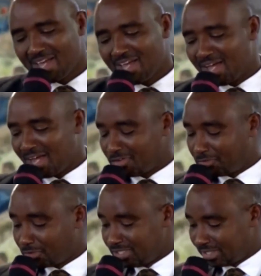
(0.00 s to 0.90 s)

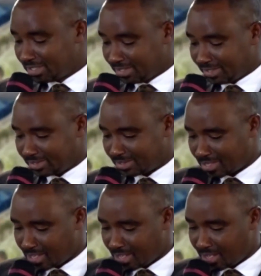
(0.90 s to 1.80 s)
Unfortunately,
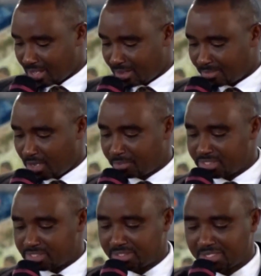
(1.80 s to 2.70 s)
I'm now
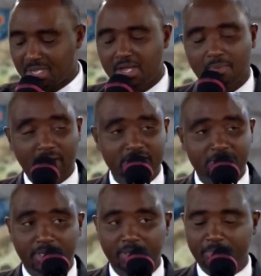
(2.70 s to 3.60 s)
missing a match
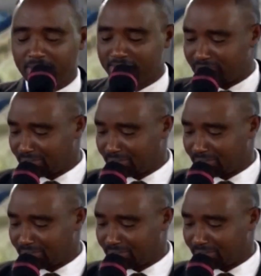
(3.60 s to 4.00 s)
play partner.